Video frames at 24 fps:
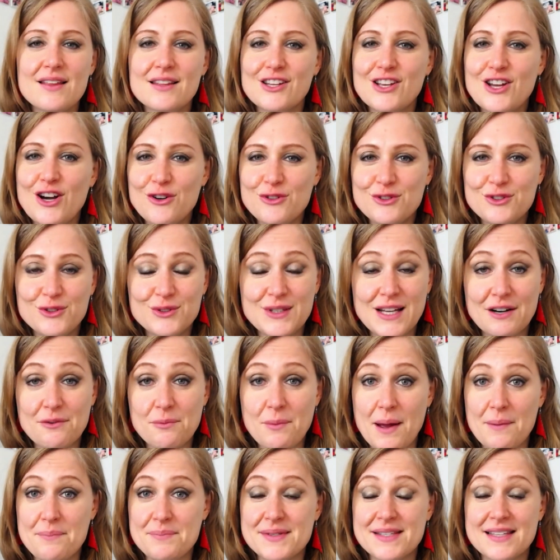Go to their
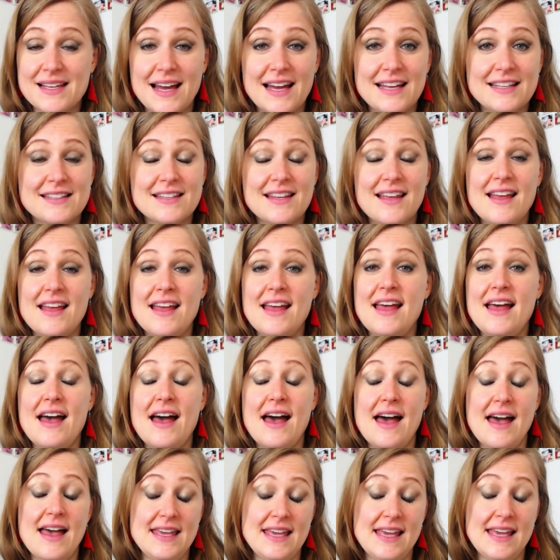website.
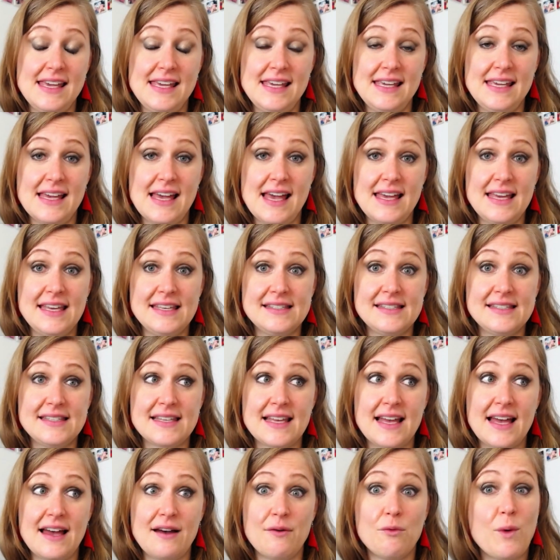His
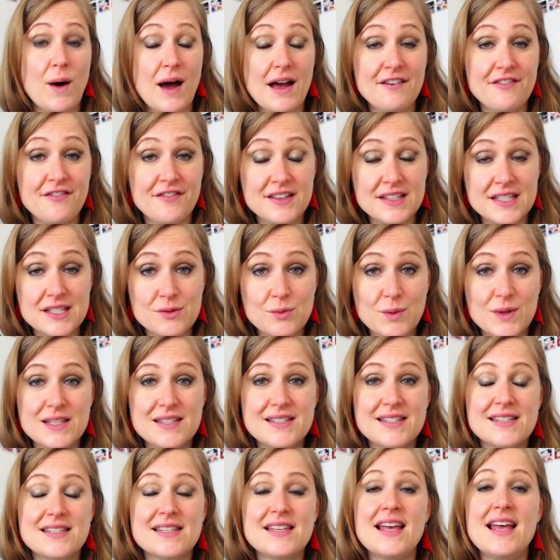wife is
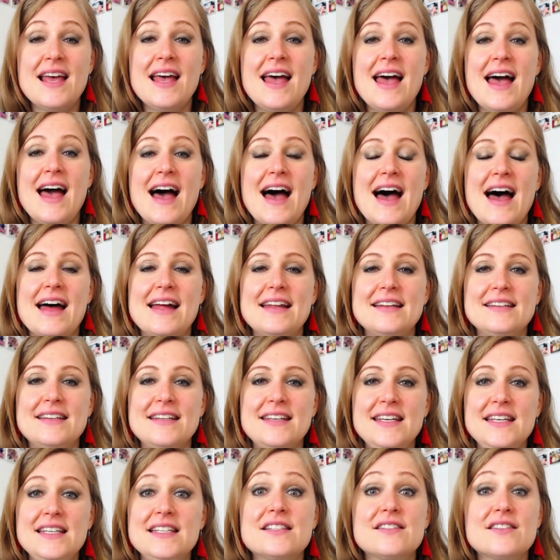Swiss, and
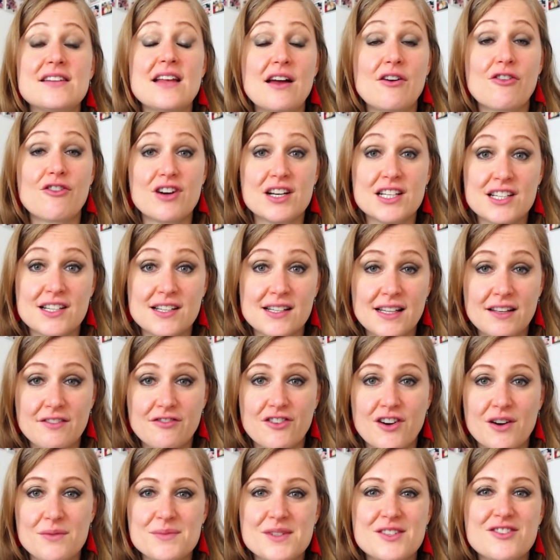he's originally
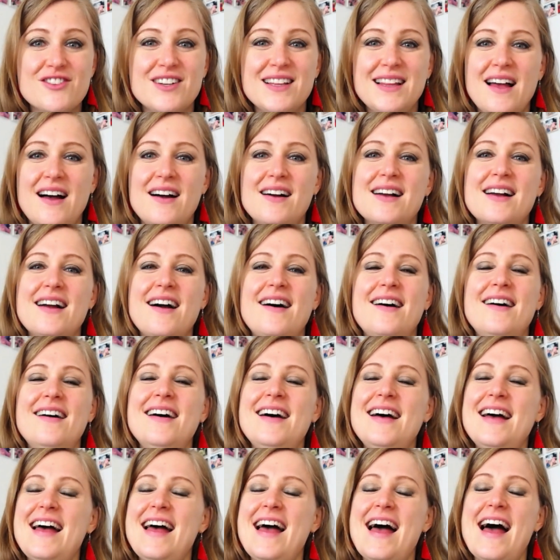from Sri Lanka,
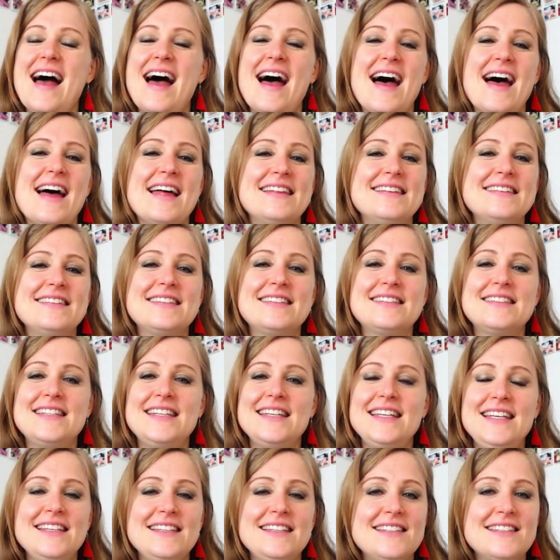and
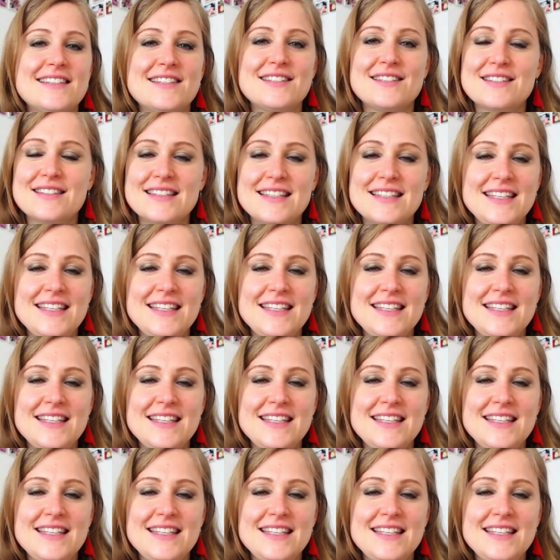these